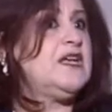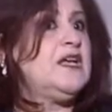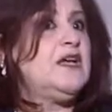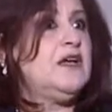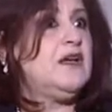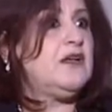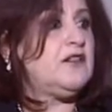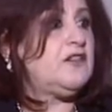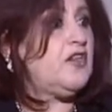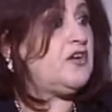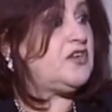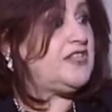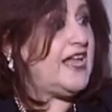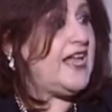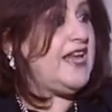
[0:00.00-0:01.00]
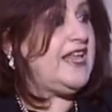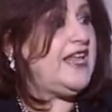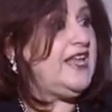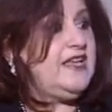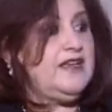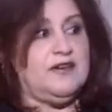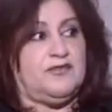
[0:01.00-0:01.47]
their daily
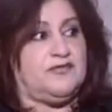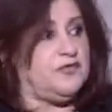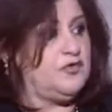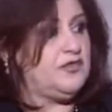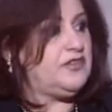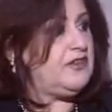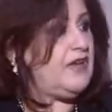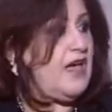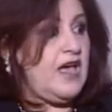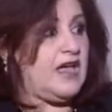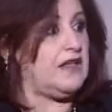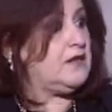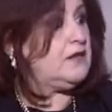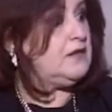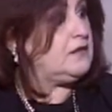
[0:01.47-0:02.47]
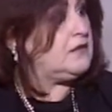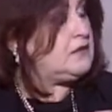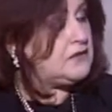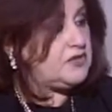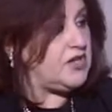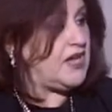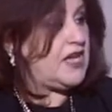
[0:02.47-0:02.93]
food and
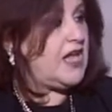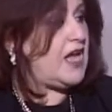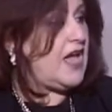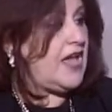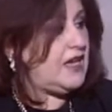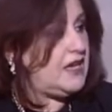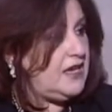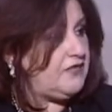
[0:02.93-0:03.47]
drinking and living.